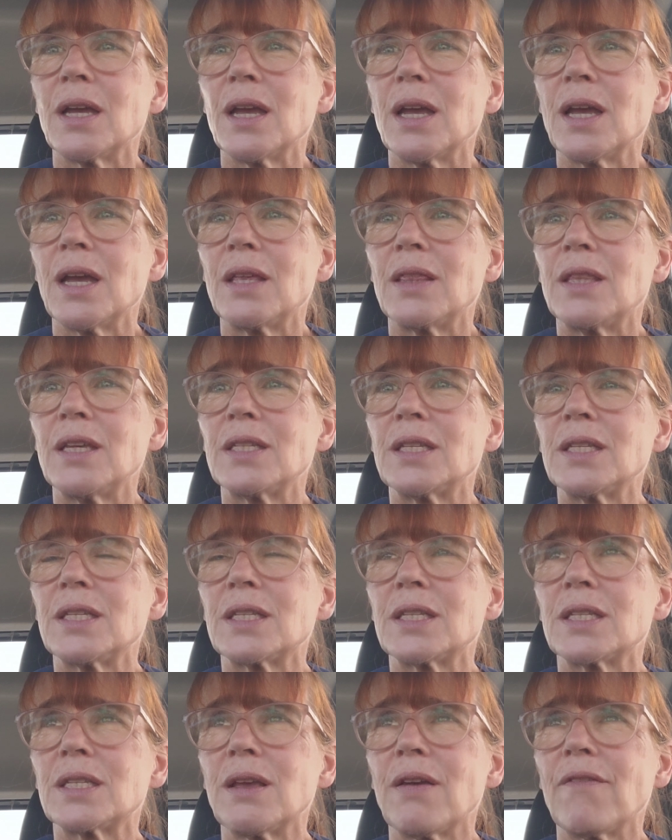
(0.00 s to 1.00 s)
and this
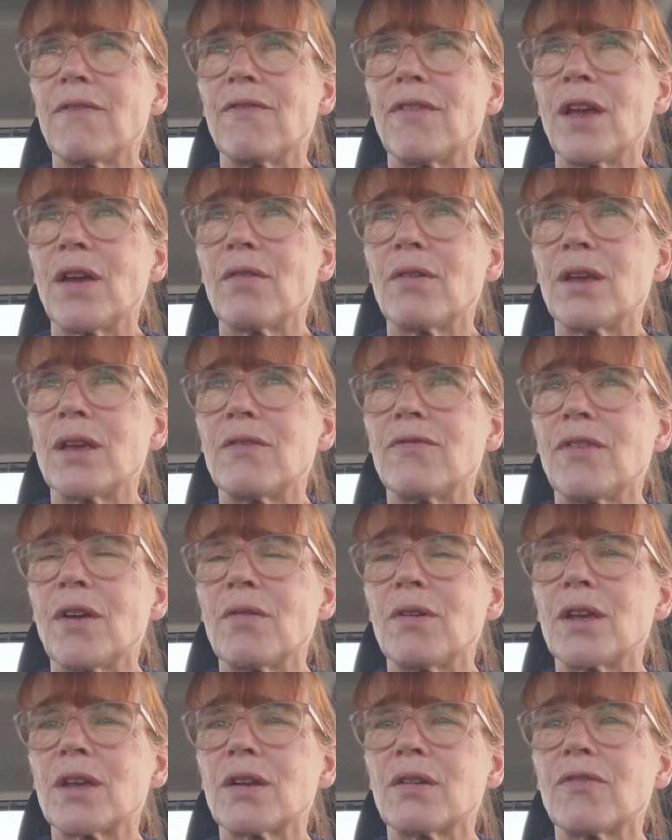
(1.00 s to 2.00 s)
is very,
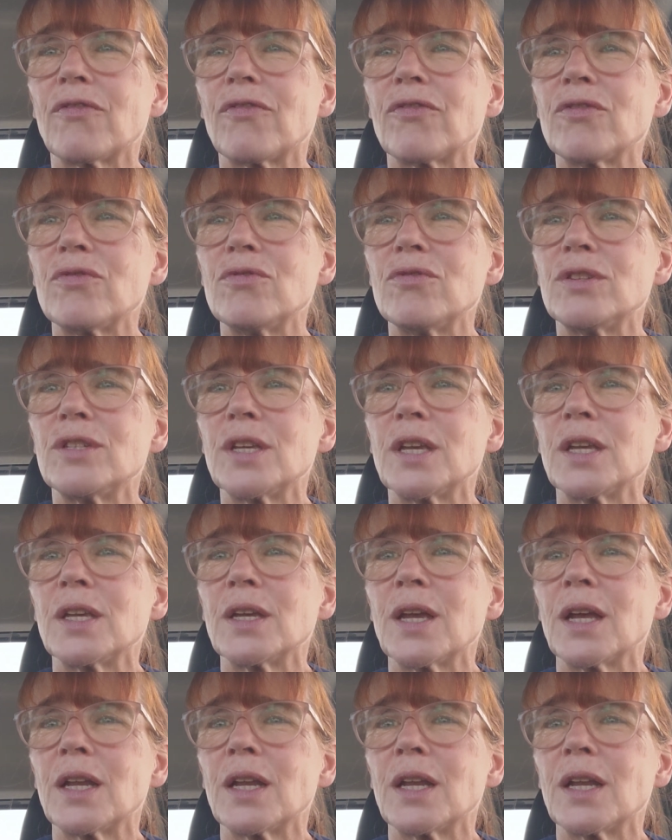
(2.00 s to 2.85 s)
very confusing,